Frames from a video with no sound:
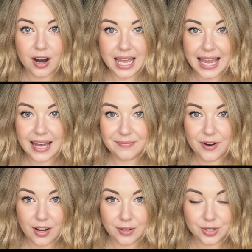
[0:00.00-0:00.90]
Like and
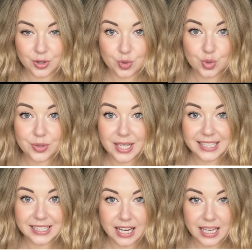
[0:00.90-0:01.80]
follow so you
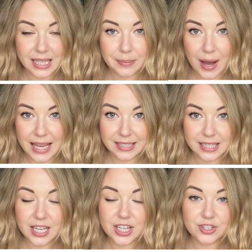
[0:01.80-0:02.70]
get stuck in the
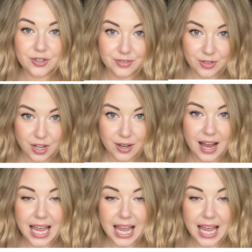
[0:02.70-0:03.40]
past. Here's your future.